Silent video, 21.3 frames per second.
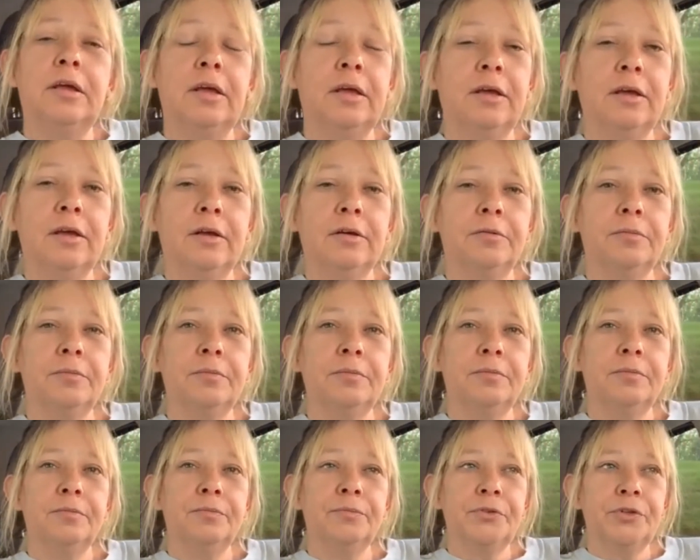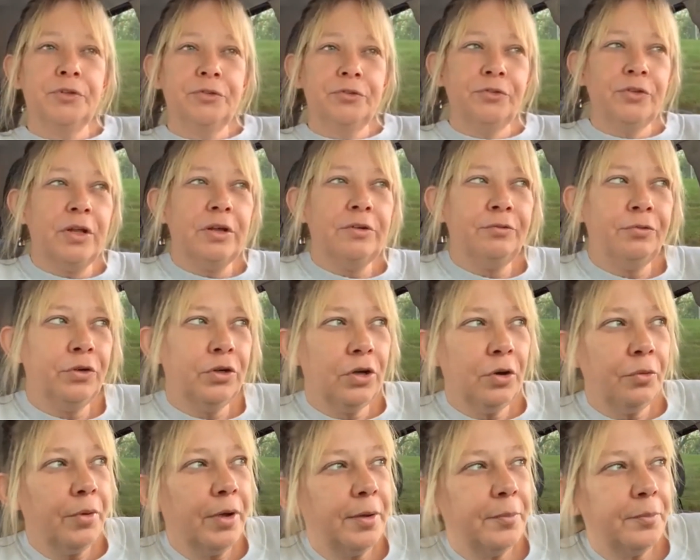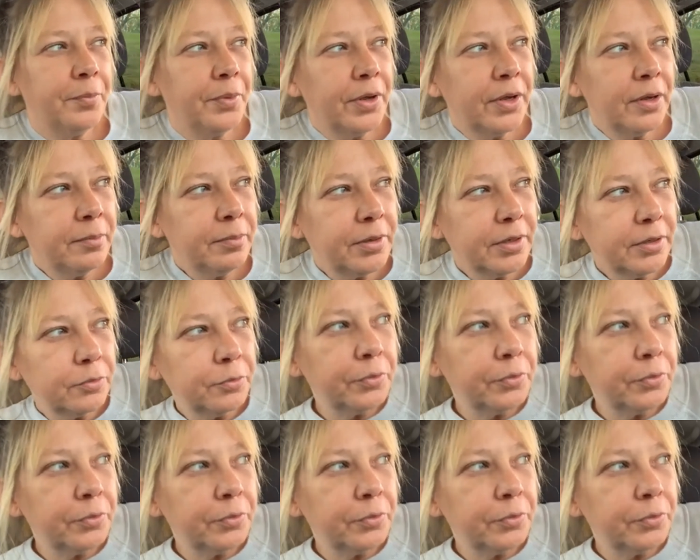um, just if you go out in public,